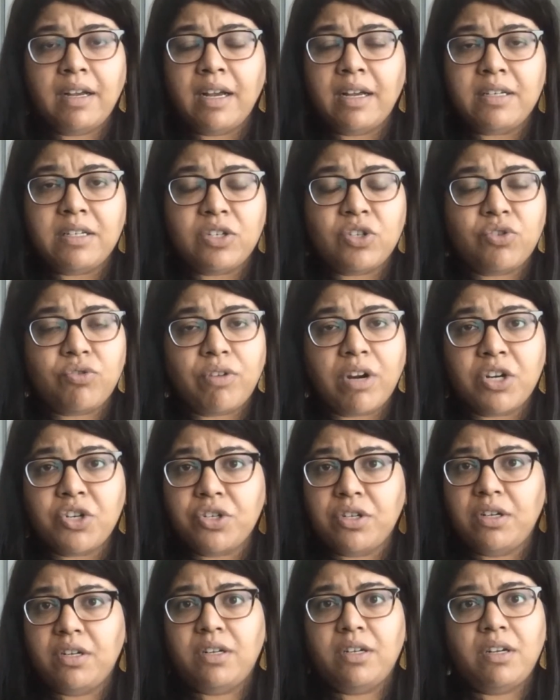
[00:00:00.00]

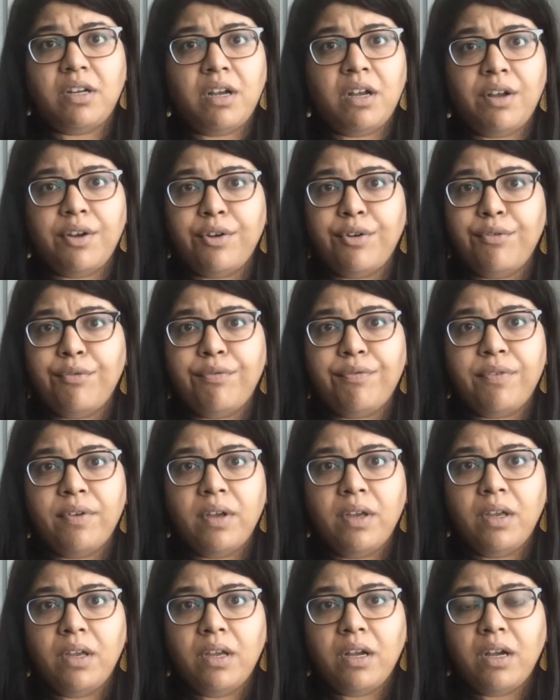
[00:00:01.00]
destruction of
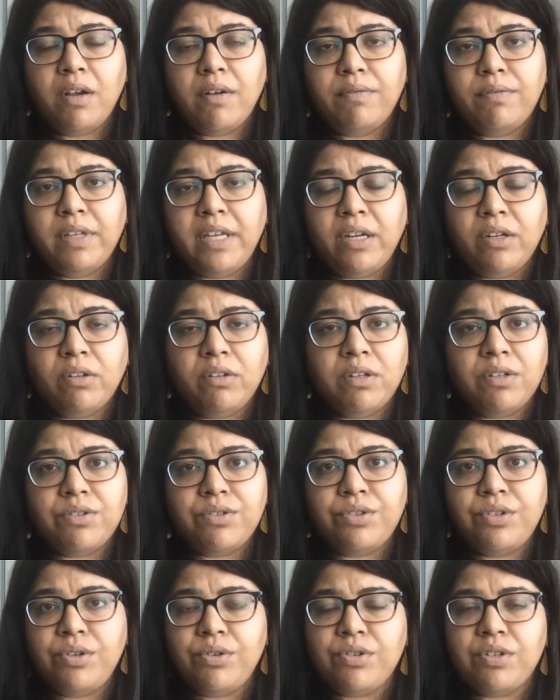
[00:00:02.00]
legal
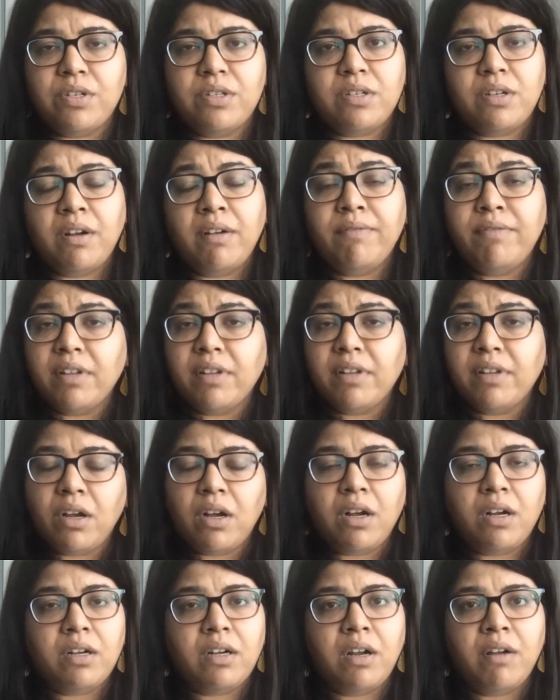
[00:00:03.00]
institutions, of the
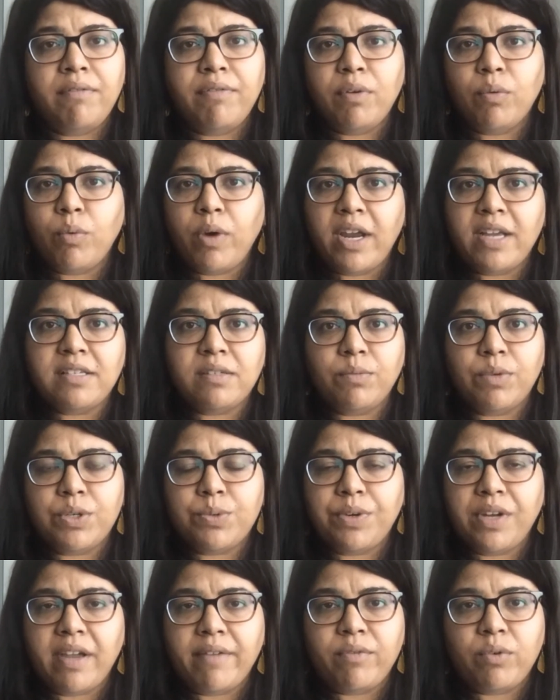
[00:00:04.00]
law, of the ways in which
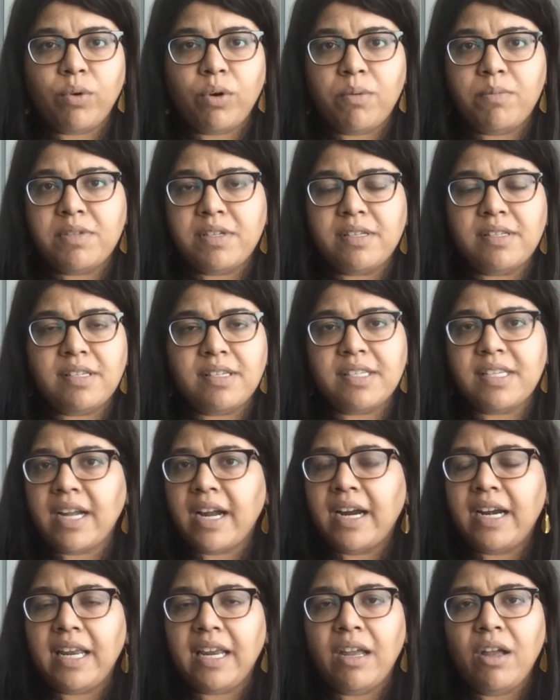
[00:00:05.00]
we have norms in
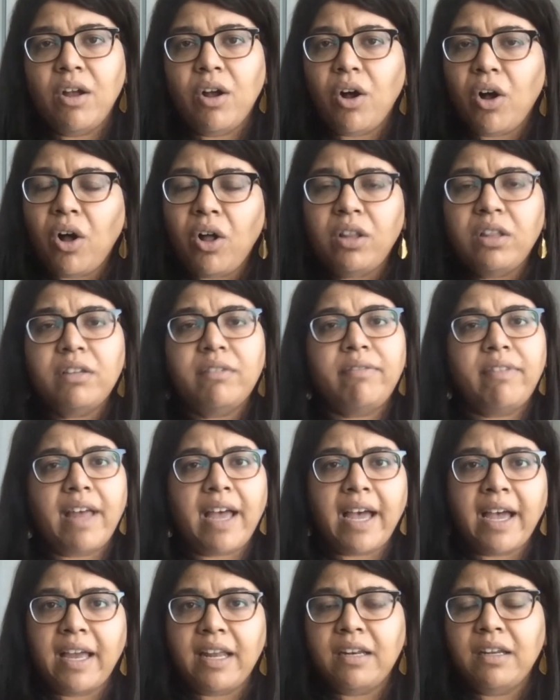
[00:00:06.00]
society. All of
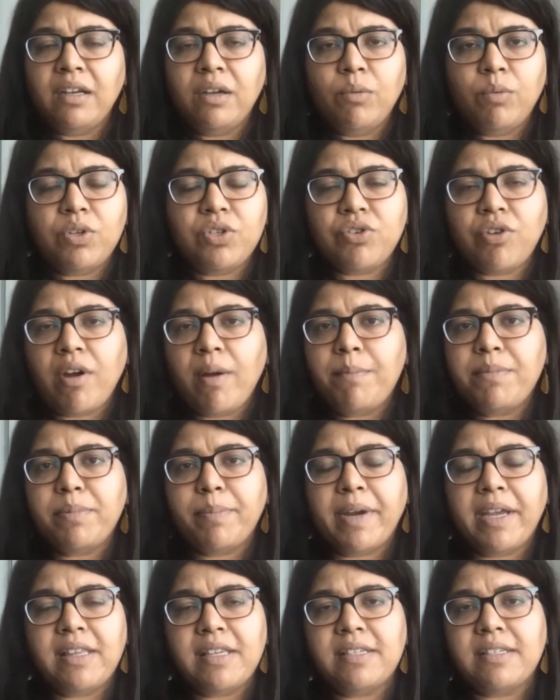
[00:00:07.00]
that was trumped
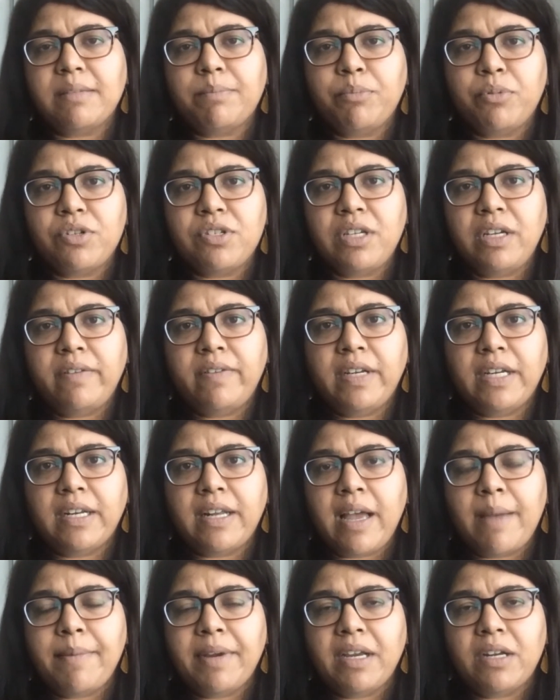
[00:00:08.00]
by this perceived
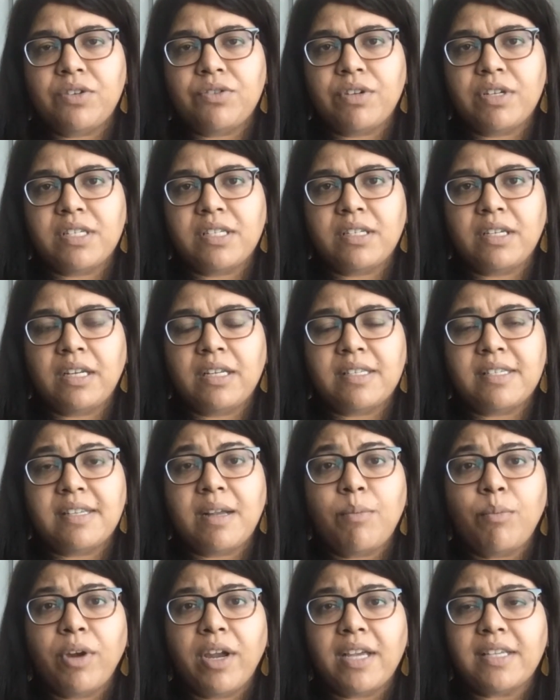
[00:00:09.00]
economic interest in
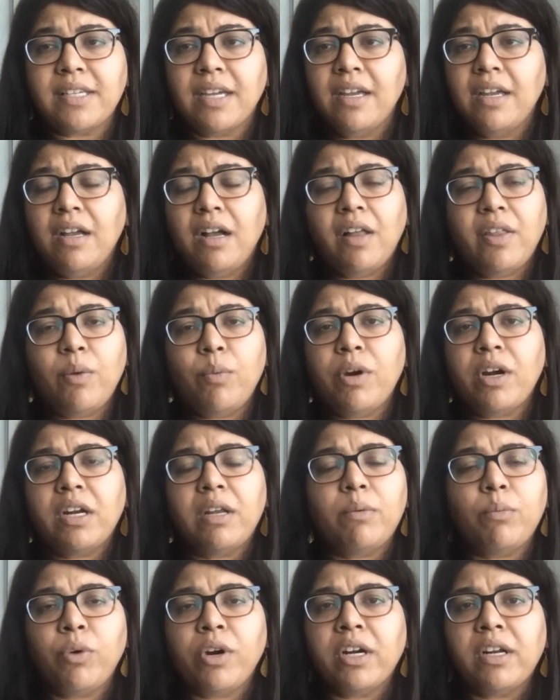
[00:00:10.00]
some ways. Although we're
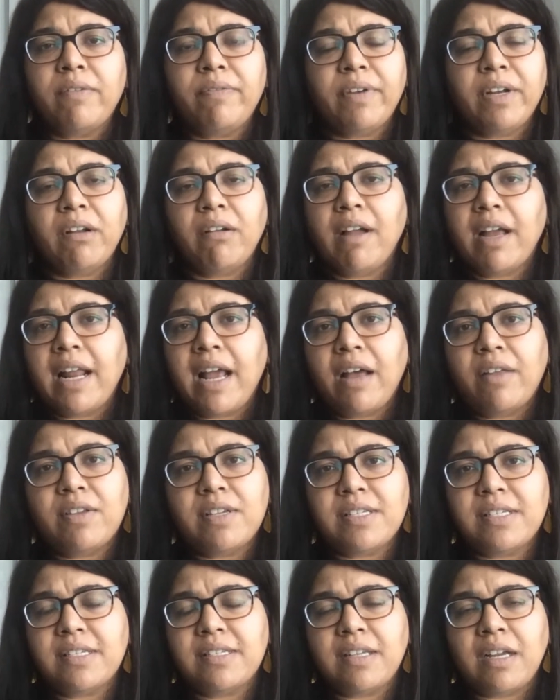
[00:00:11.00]
gonna figure out how
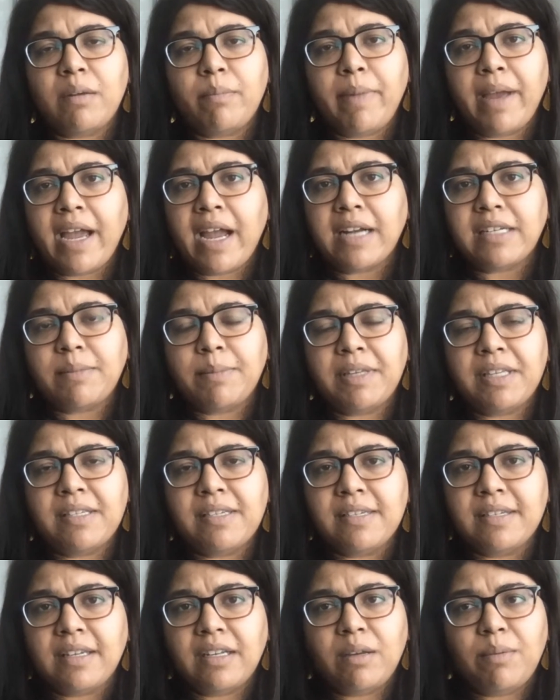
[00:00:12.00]
this is unpacked. I mean, this
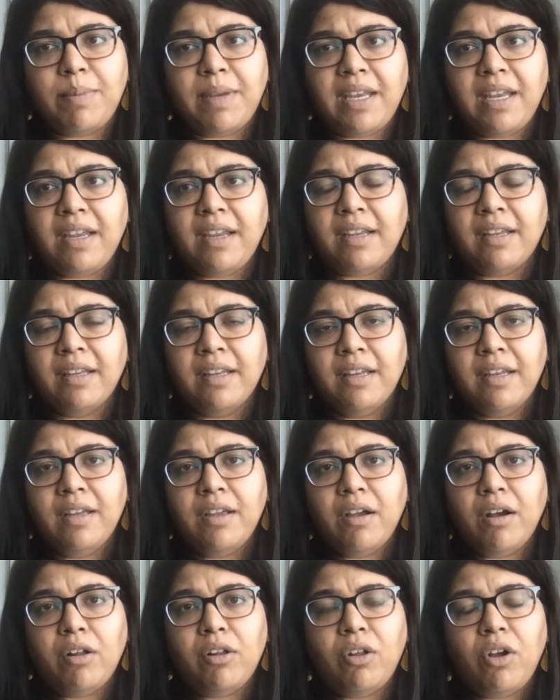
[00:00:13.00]
is going to be
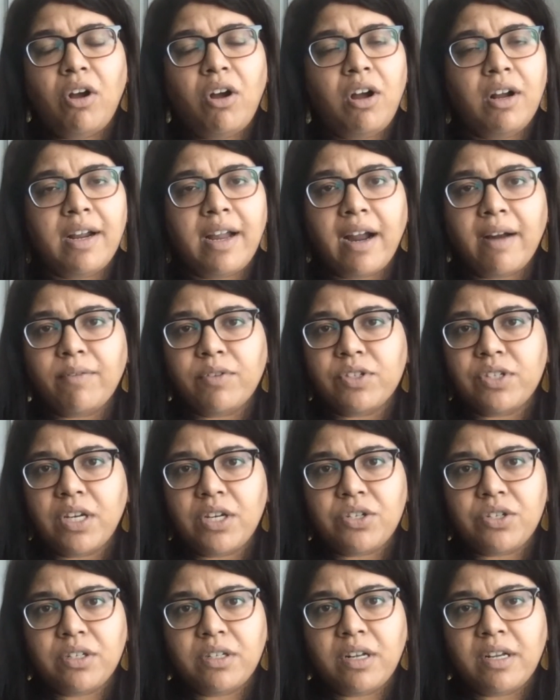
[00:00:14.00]
a long
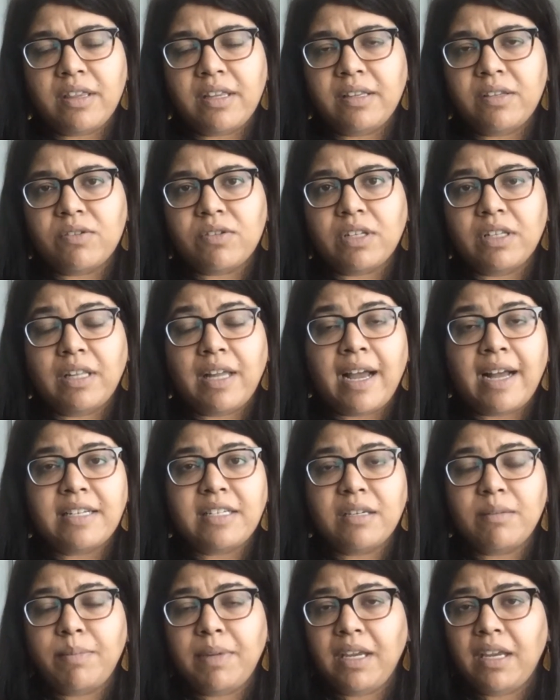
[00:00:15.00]
conversation. I think there's a lot
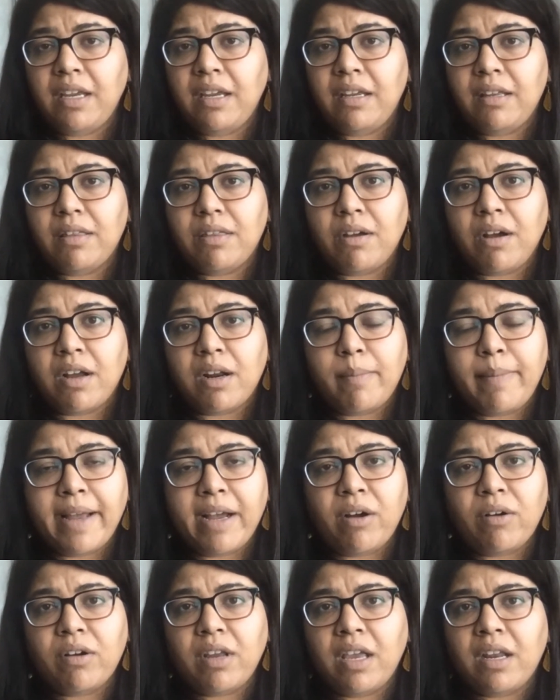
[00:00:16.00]
to be thought
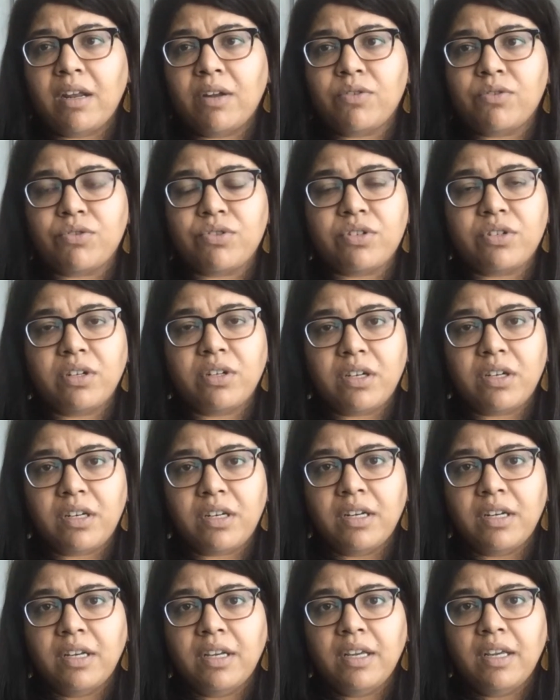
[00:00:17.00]
about and understood.